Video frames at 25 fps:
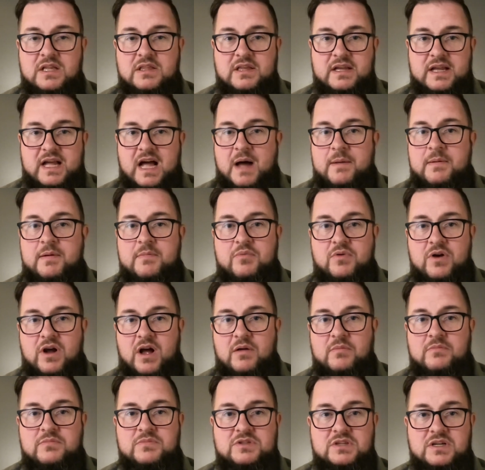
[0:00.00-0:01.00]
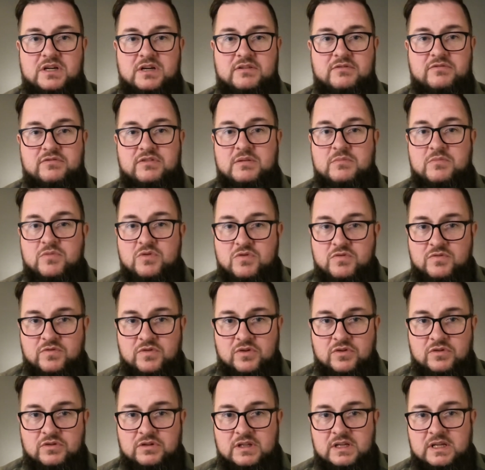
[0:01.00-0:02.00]
the common problems of
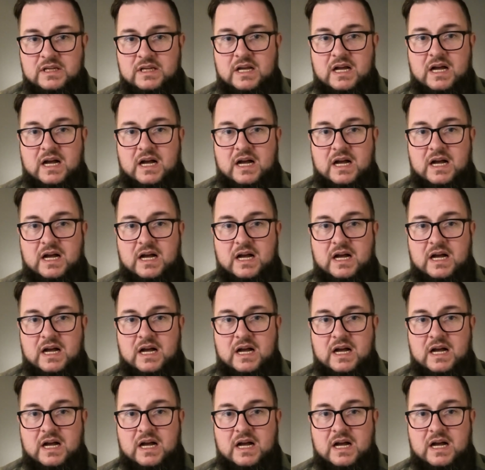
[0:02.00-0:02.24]
removal,